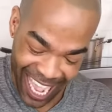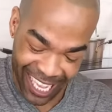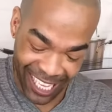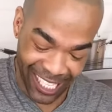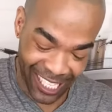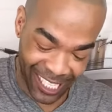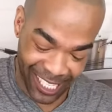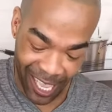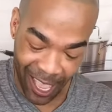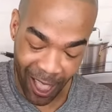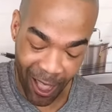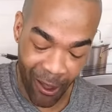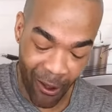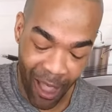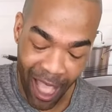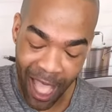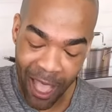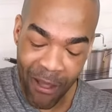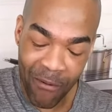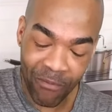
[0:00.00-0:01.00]
So,
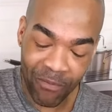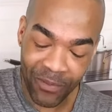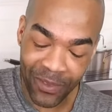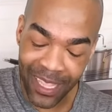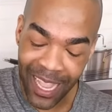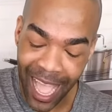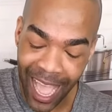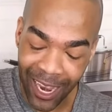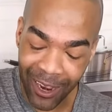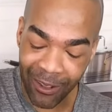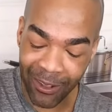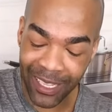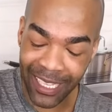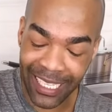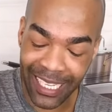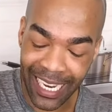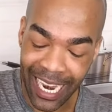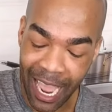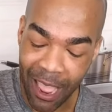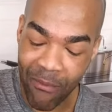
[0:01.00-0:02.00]
not only
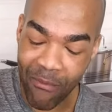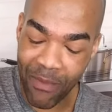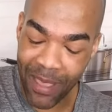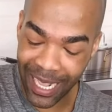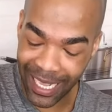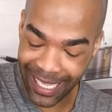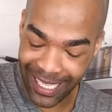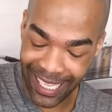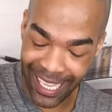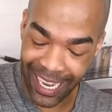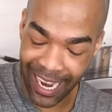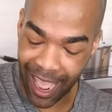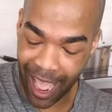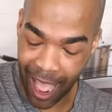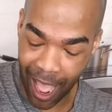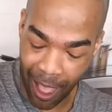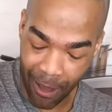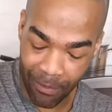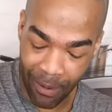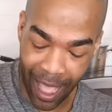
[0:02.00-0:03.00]
did I mix it
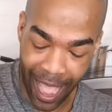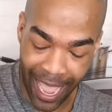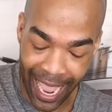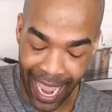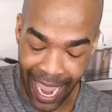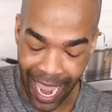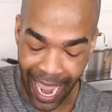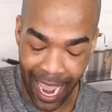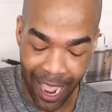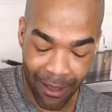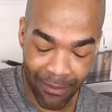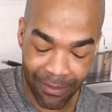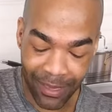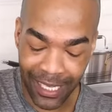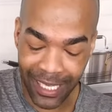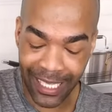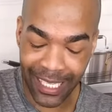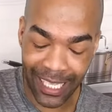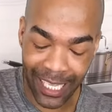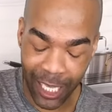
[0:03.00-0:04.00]
up, I am
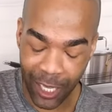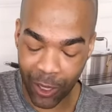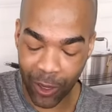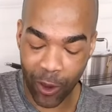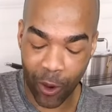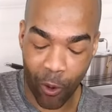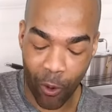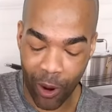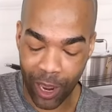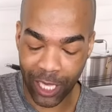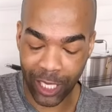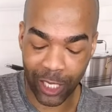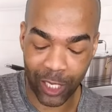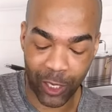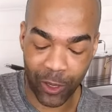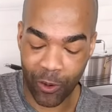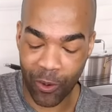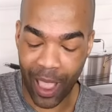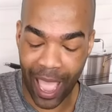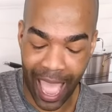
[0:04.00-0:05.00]
still going
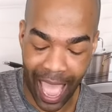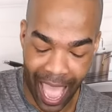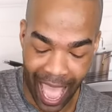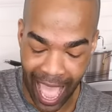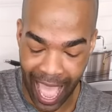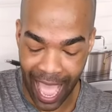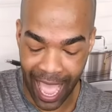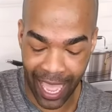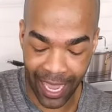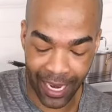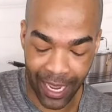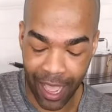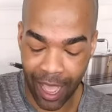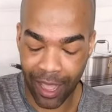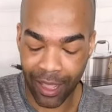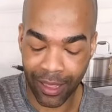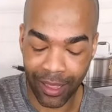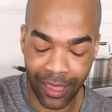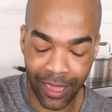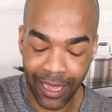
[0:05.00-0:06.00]
to add
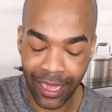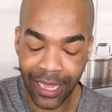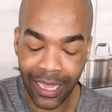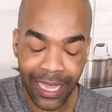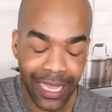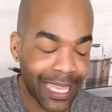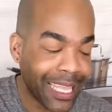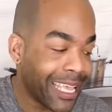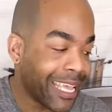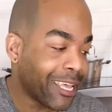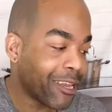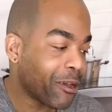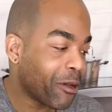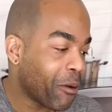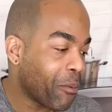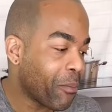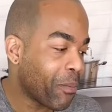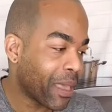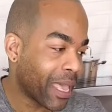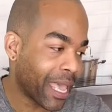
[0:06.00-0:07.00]
a
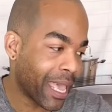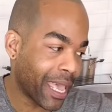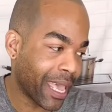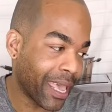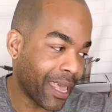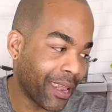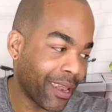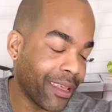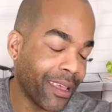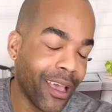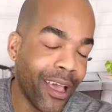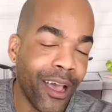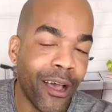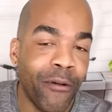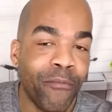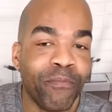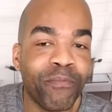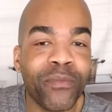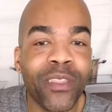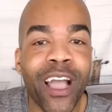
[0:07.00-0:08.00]
little bit
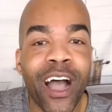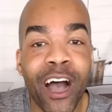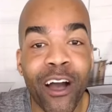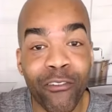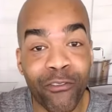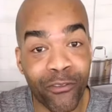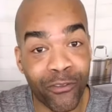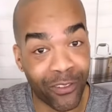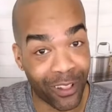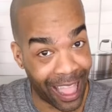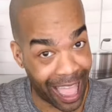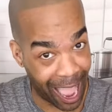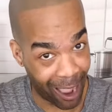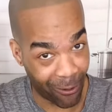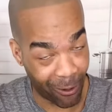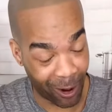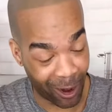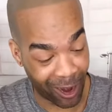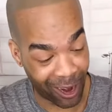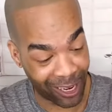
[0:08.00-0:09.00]
of
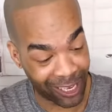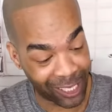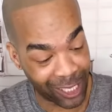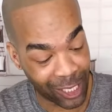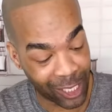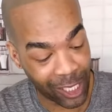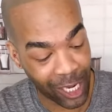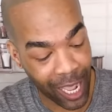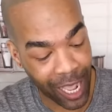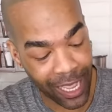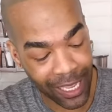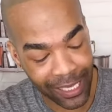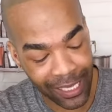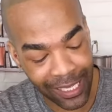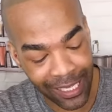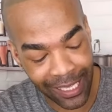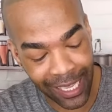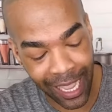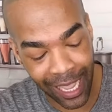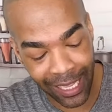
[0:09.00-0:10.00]
flour,
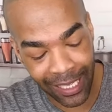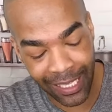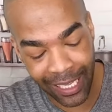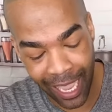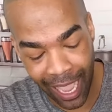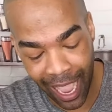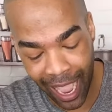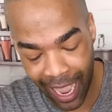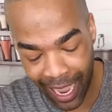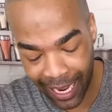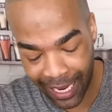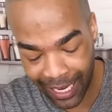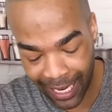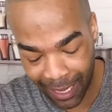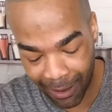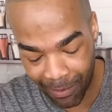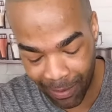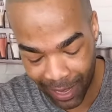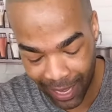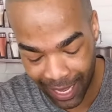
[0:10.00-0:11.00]
just a tiny
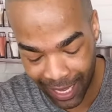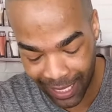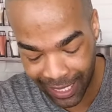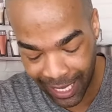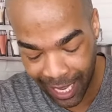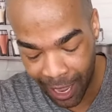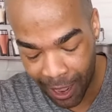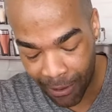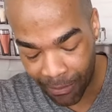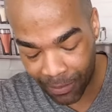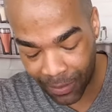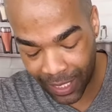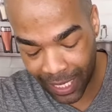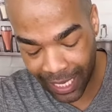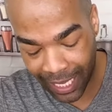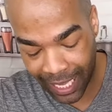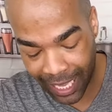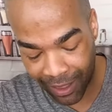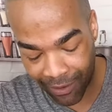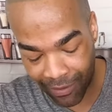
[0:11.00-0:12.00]
bit, to
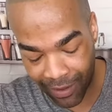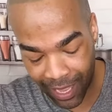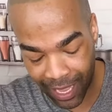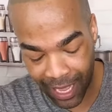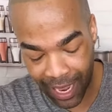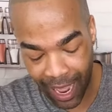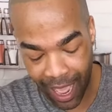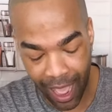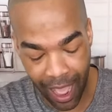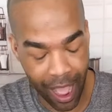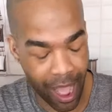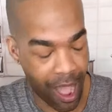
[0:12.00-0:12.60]
give it